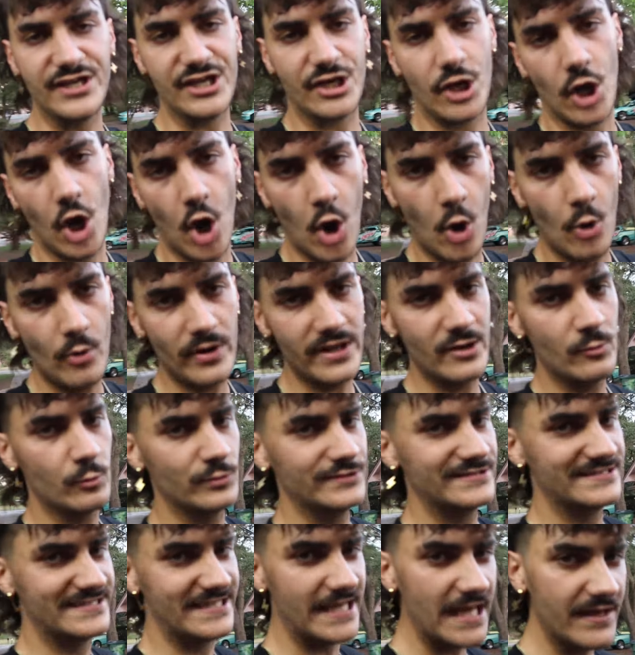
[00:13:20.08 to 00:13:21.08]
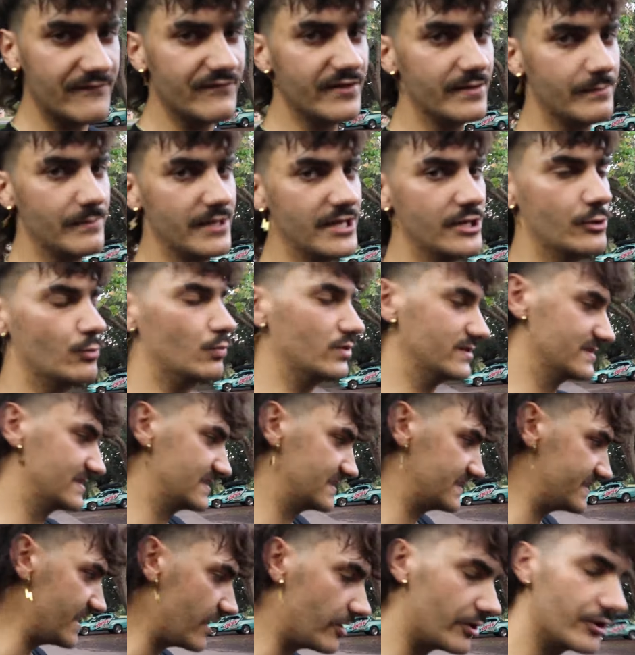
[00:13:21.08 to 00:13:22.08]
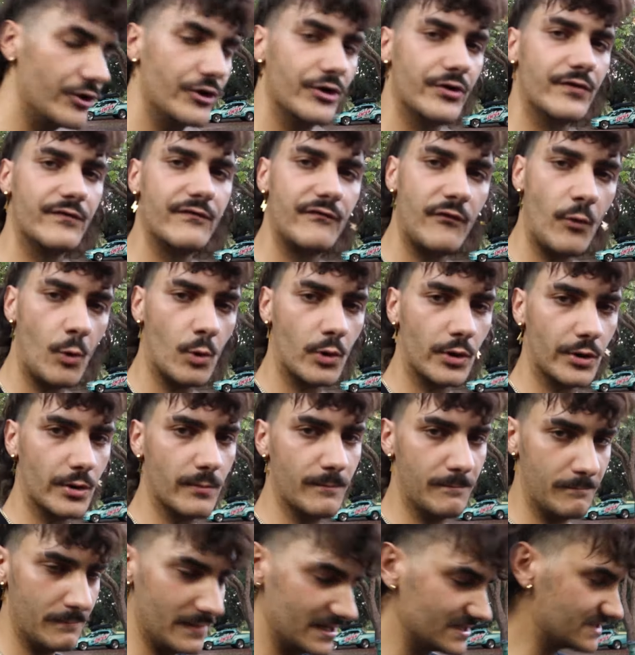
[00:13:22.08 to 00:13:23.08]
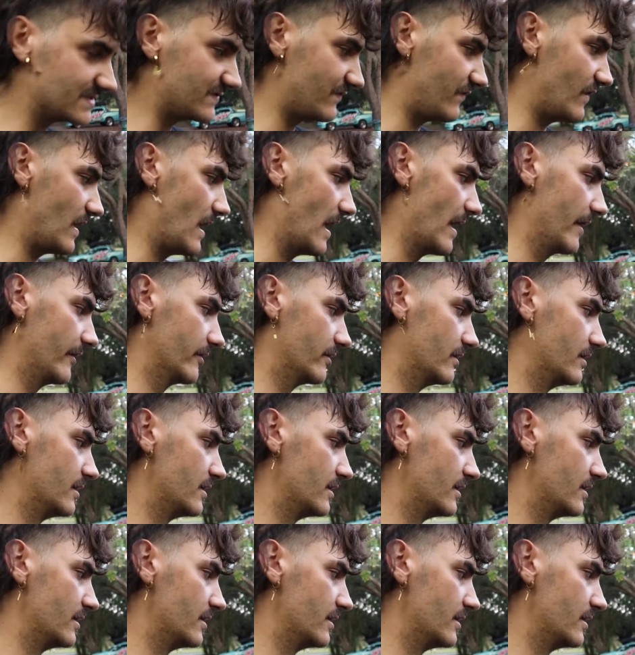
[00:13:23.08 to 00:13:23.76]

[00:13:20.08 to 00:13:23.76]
the code it was giving me was cylinder 4 misfire.